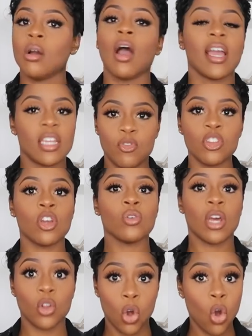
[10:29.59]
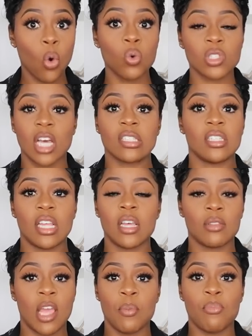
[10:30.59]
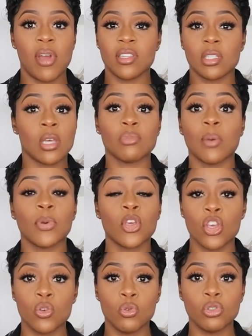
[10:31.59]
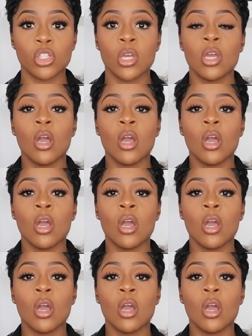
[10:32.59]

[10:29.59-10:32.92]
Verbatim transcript: i definitely go down a whole size because their their brand has come up huge